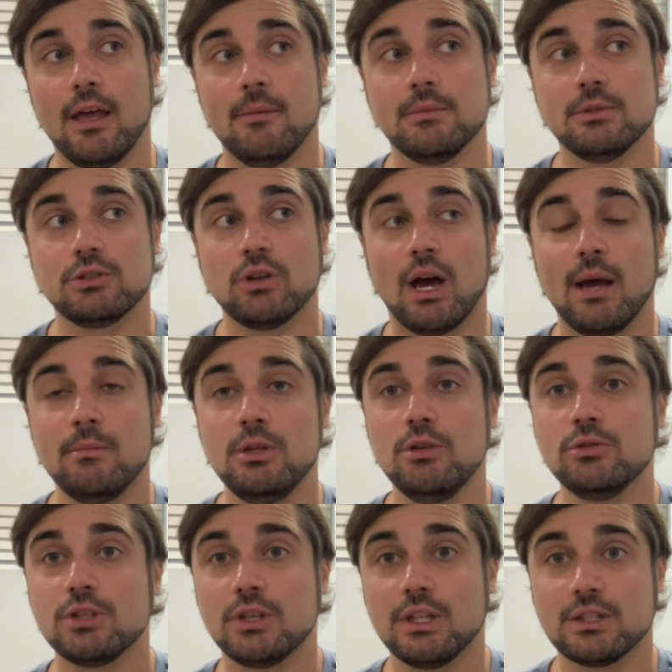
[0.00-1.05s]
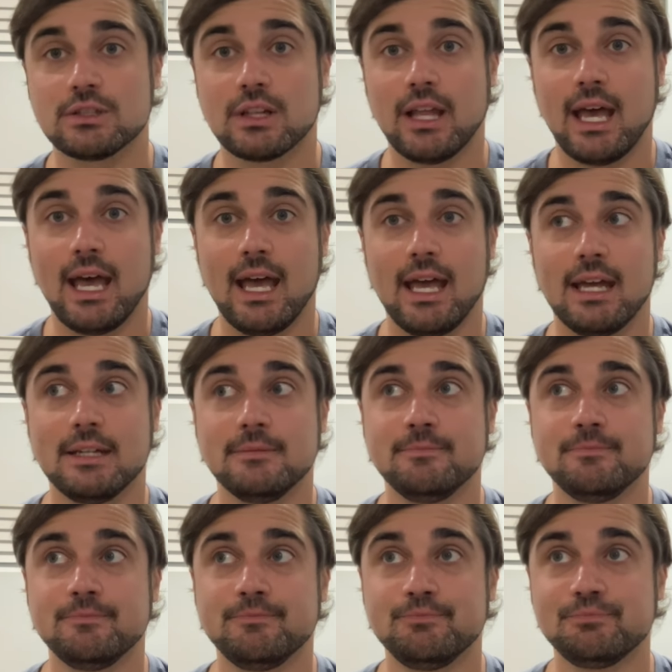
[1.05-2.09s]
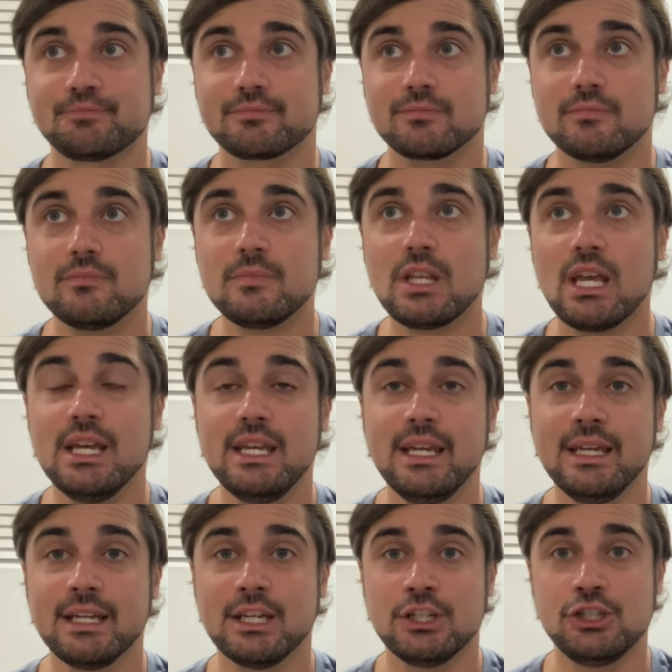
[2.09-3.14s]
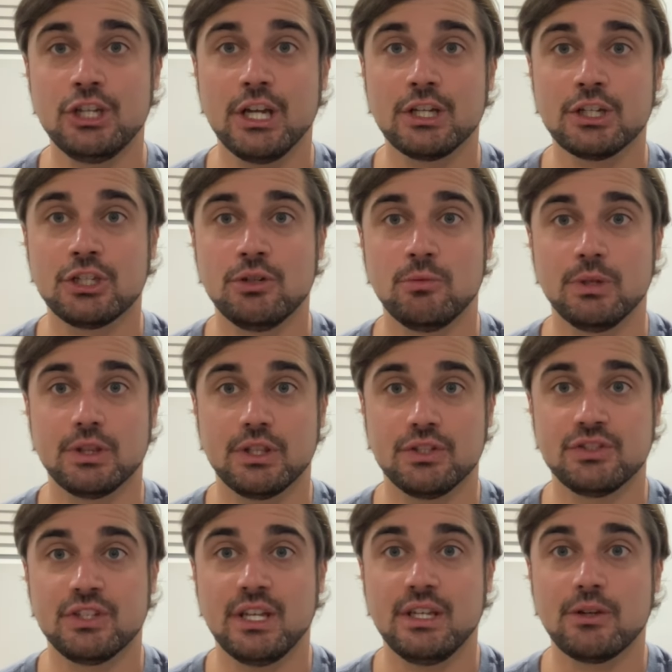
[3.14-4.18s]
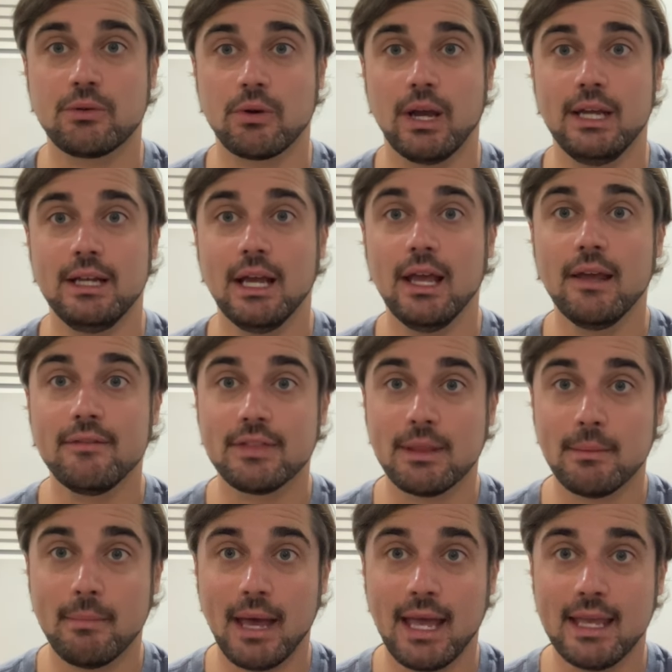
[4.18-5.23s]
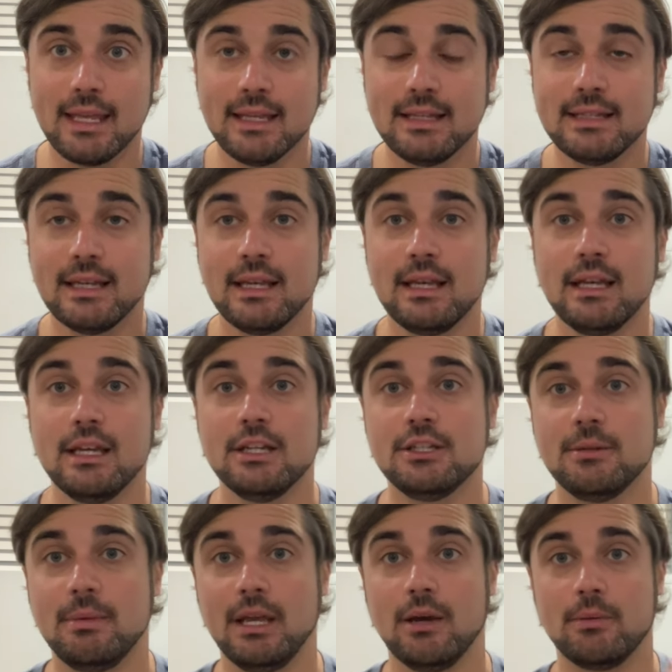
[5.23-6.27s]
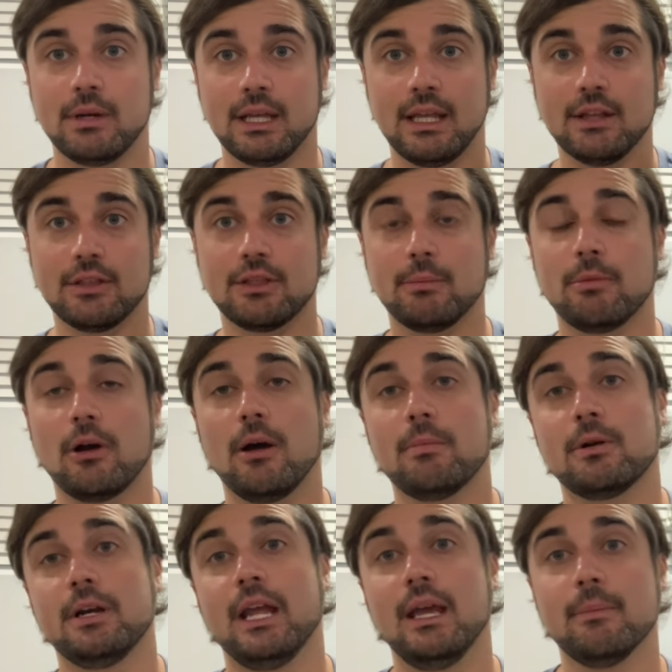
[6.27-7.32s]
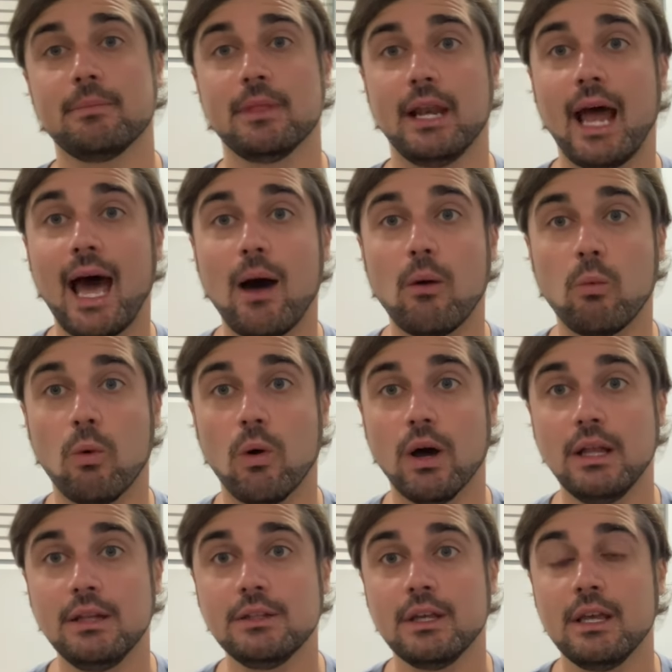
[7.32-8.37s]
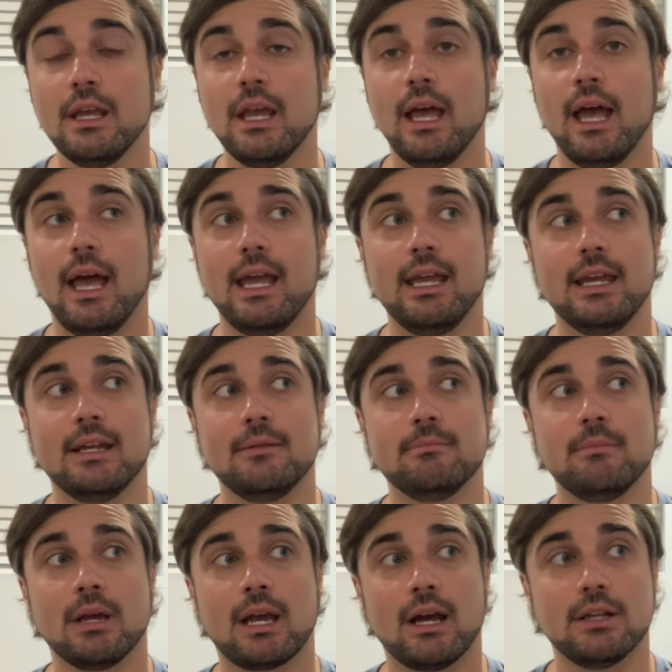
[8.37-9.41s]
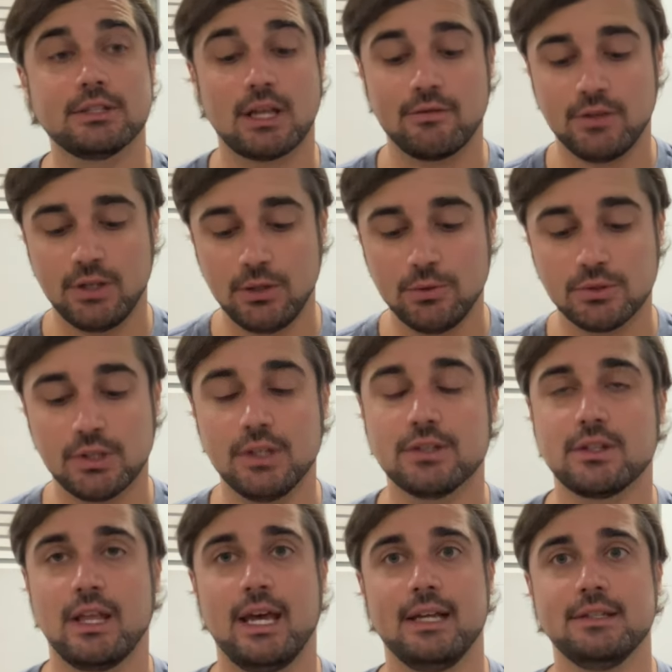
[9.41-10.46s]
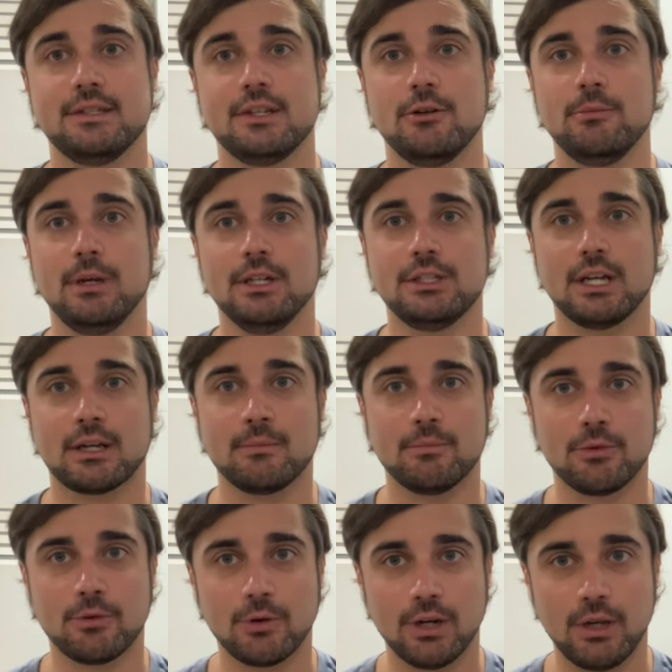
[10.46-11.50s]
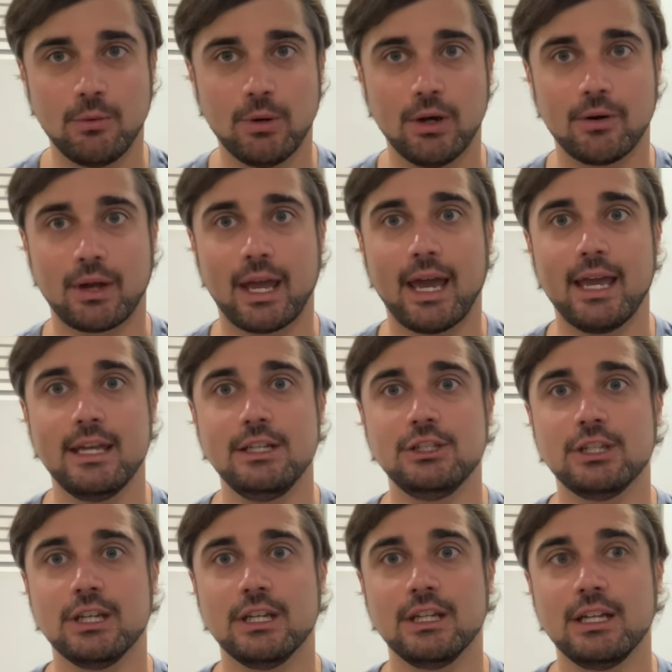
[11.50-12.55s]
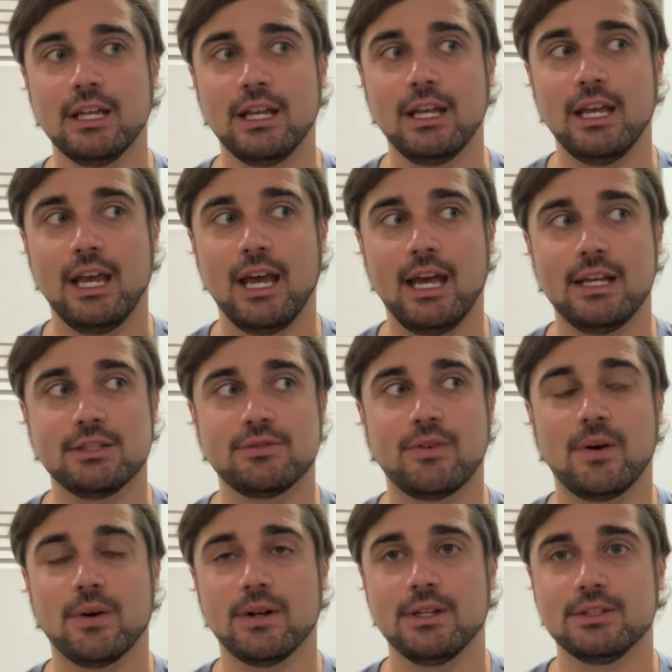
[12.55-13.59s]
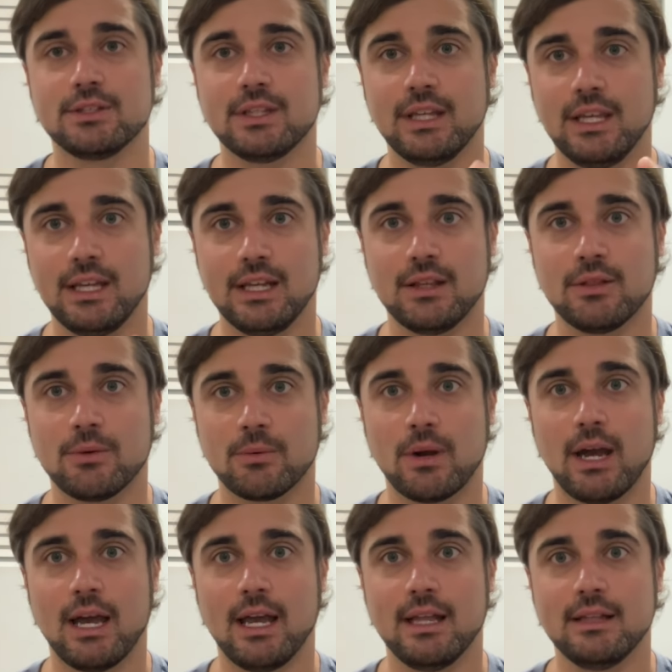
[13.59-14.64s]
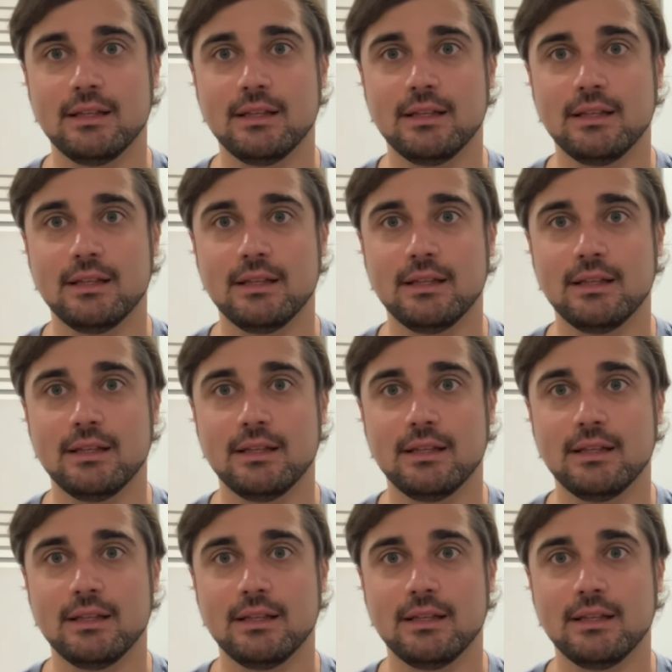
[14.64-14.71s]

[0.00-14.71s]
So I'm using this line in conjunction with the sink rate of the bait to be able to get the proper depth that I want. And because I've used this line so much, I can pretty well gauge it as far as getting the right,